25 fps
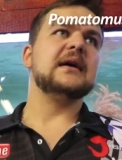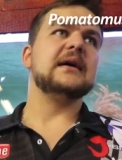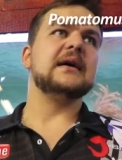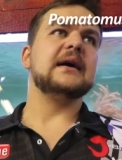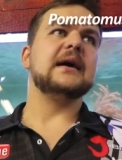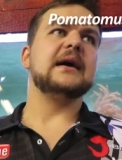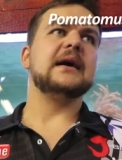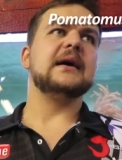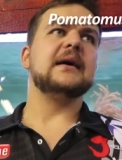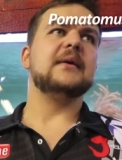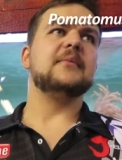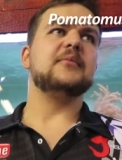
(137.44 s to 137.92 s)

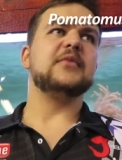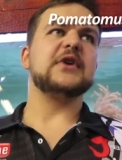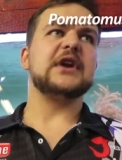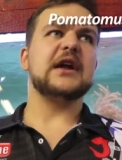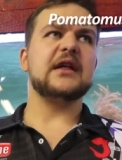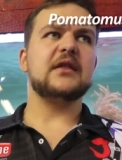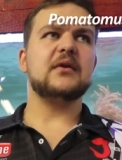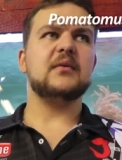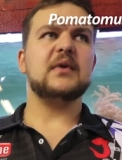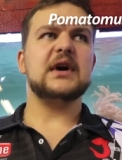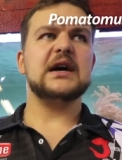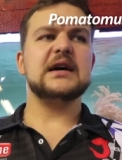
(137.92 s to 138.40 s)
Uh, but
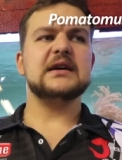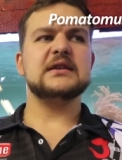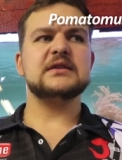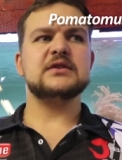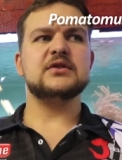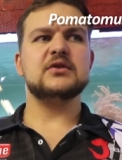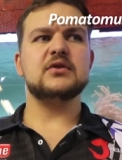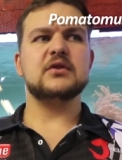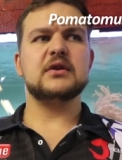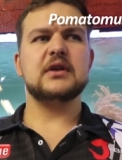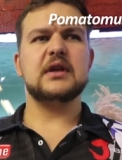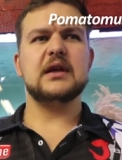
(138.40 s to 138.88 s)

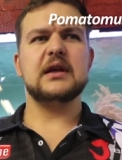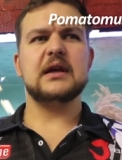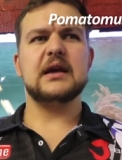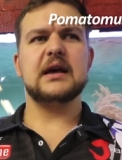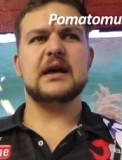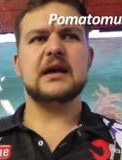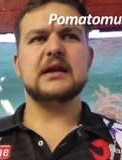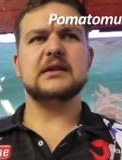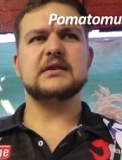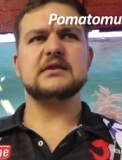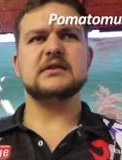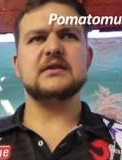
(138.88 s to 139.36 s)
otherwise, you're looking
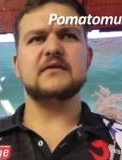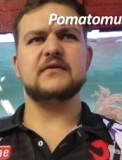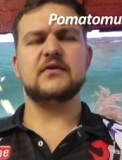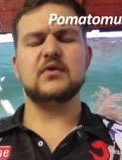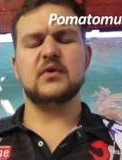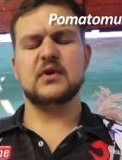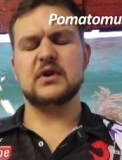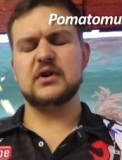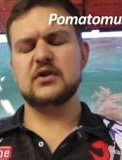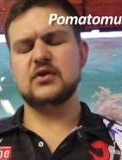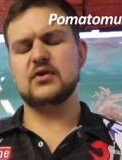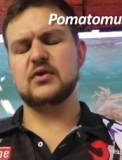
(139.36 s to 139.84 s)
at if
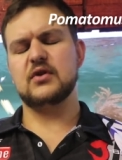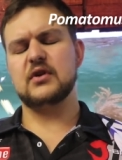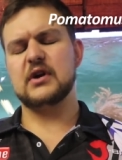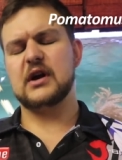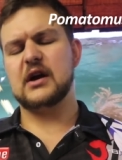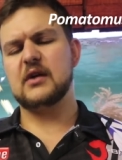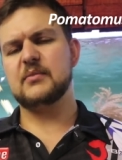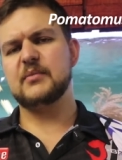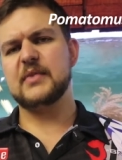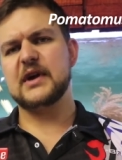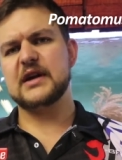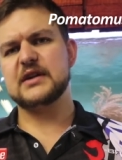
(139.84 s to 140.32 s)
you want to do
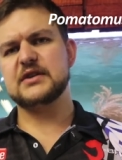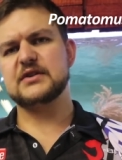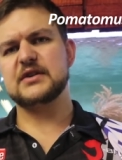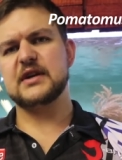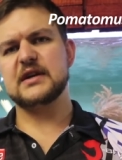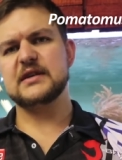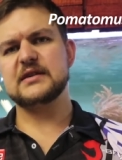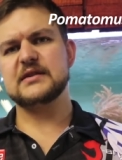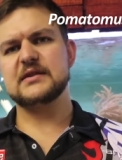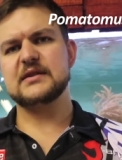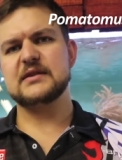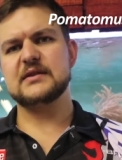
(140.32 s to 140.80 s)
ground bait
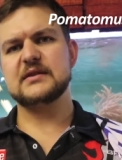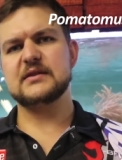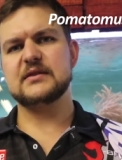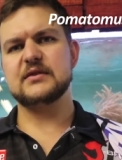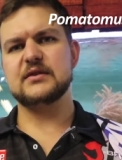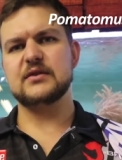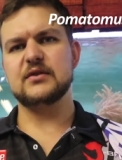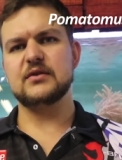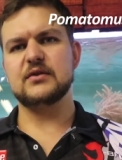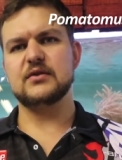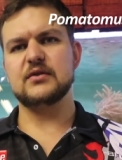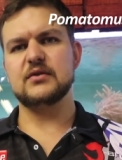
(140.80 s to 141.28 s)

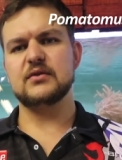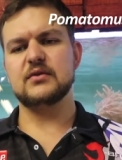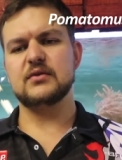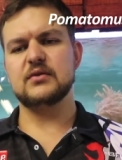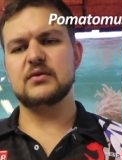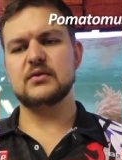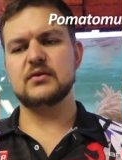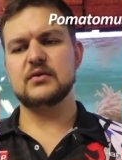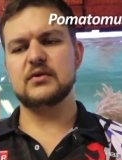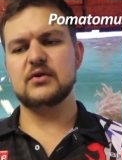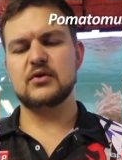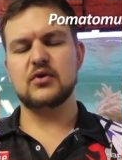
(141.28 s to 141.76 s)
traces, you
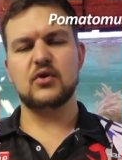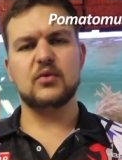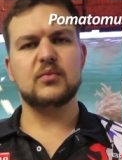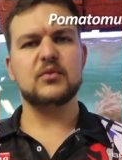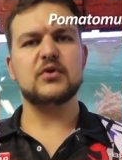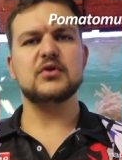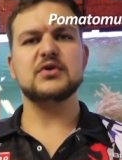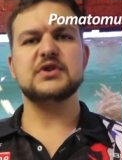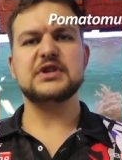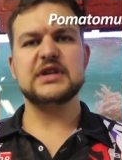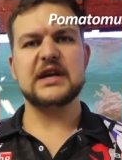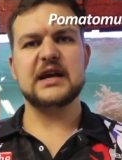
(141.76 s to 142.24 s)
do the
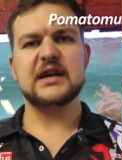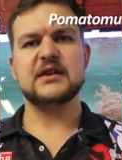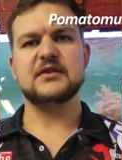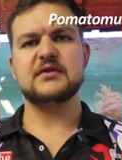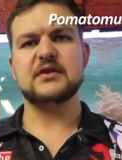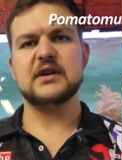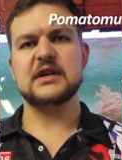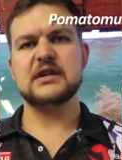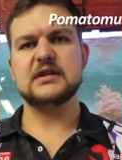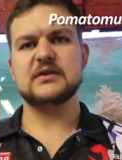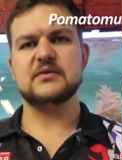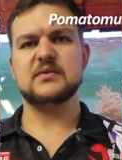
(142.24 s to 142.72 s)
normal shad
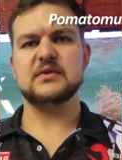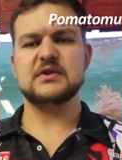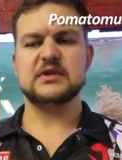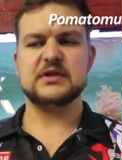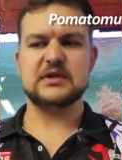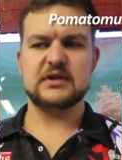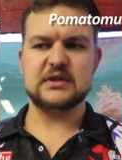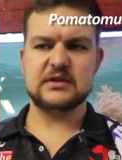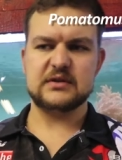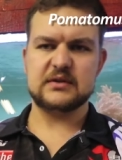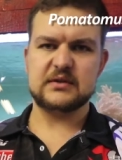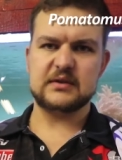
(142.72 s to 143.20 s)
trace,
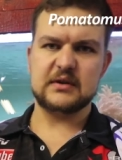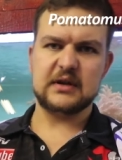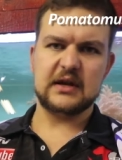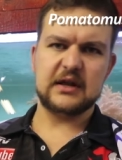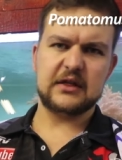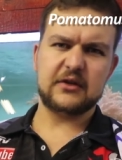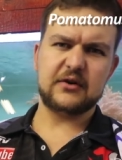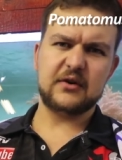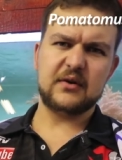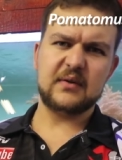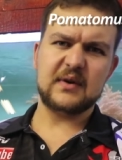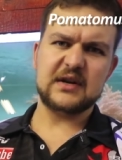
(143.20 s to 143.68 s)
which is
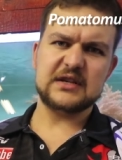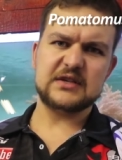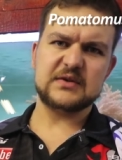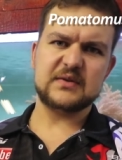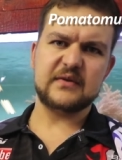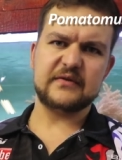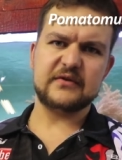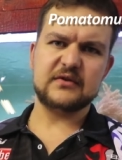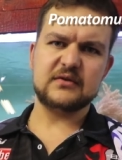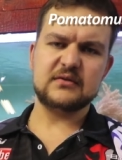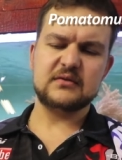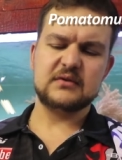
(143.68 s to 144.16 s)
a three way
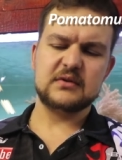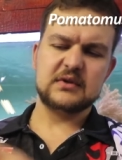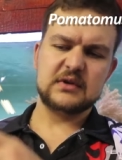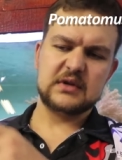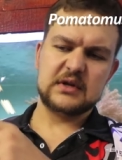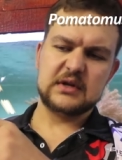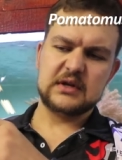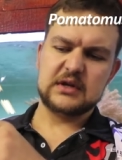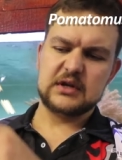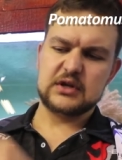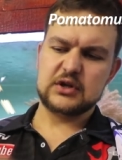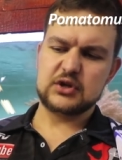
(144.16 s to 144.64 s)
swivel,
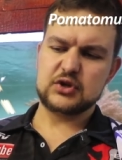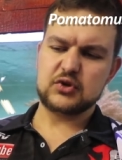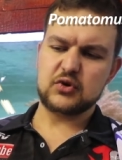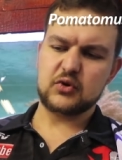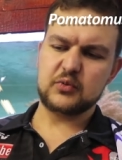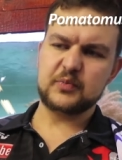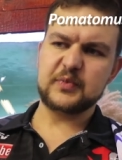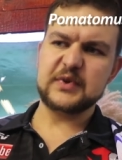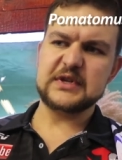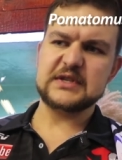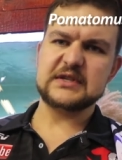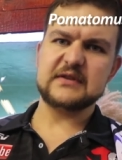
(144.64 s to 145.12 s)

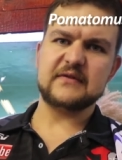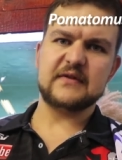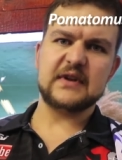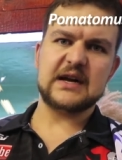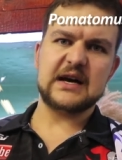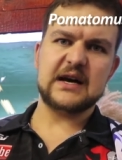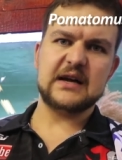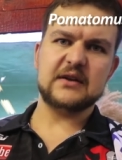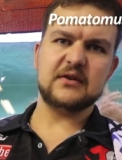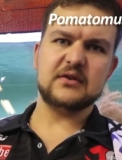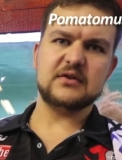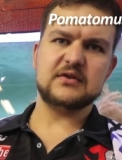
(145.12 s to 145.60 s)
short piece of
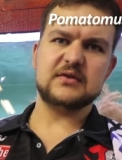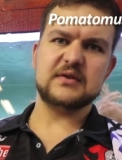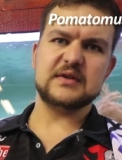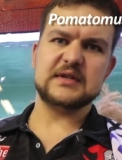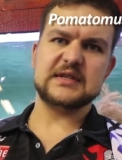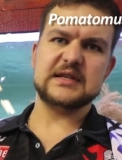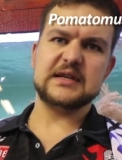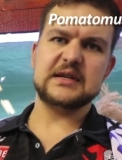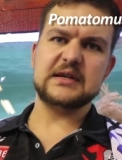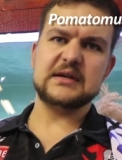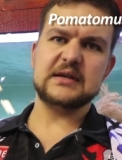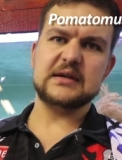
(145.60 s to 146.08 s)
line onto a
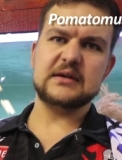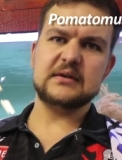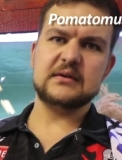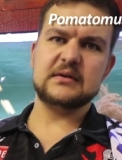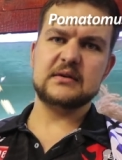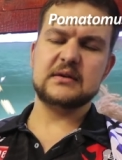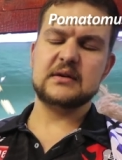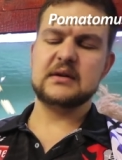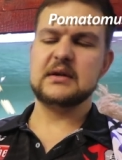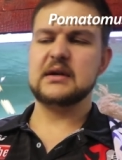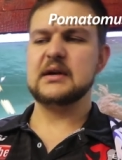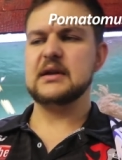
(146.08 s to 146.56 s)
sinker,
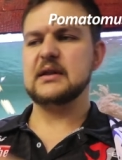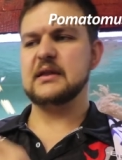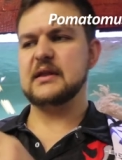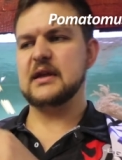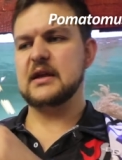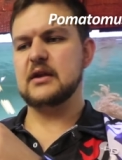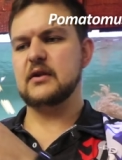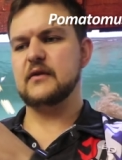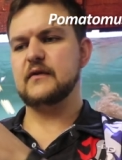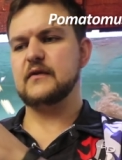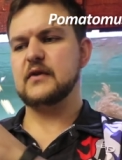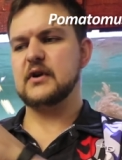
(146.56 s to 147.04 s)

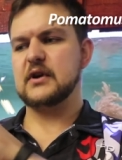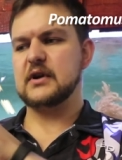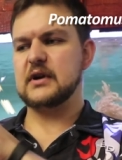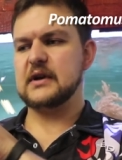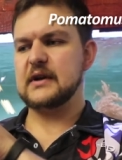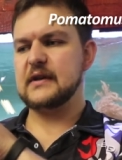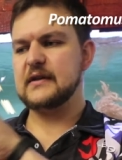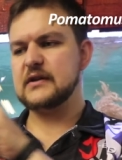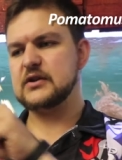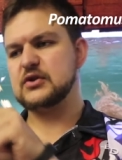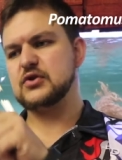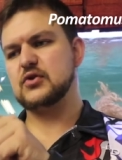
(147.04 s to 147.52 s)
then you've got
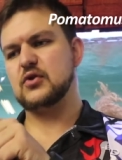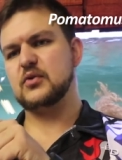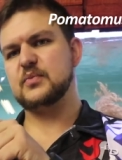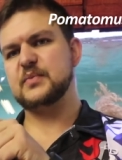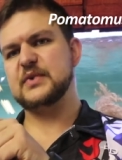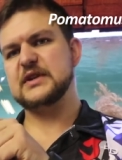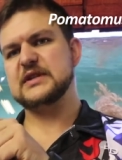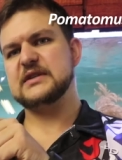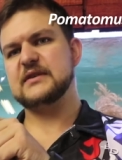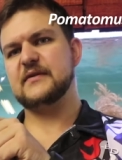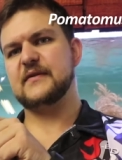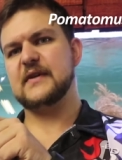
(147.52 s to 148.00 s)
another short
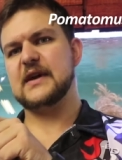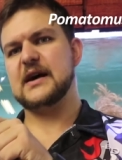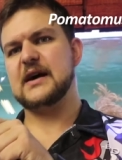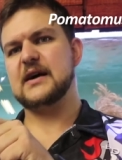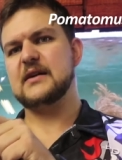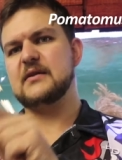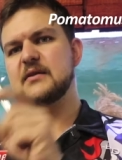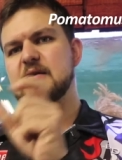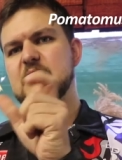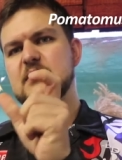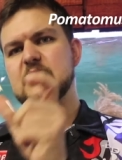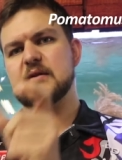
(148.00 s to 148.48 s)
piece of
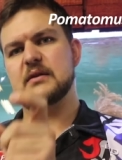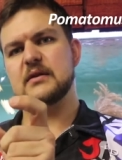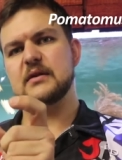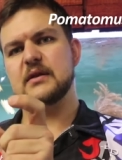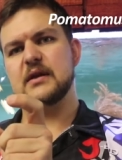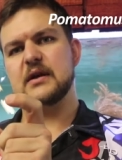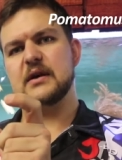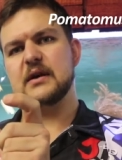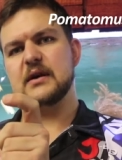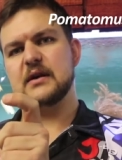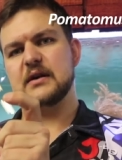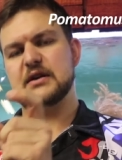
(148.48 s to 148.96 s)
line,
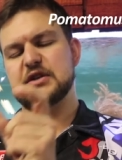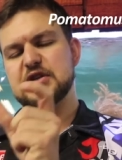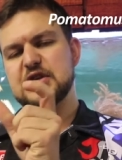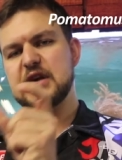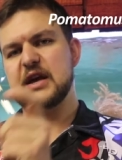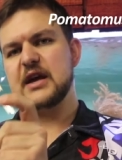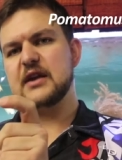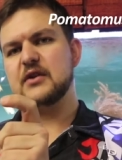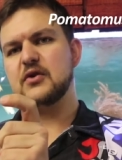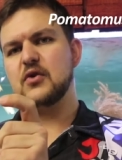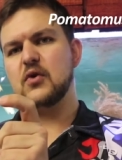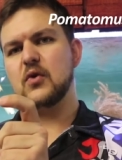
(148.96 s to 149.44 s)
the
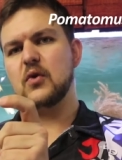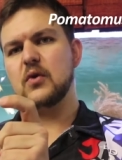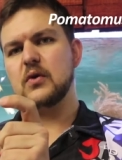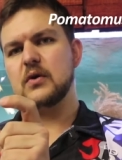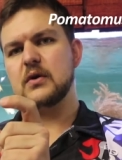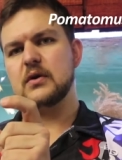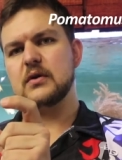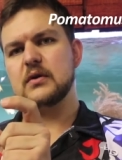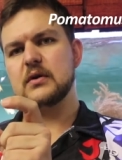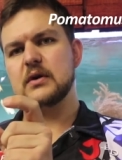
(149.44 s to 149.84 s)
shad cork,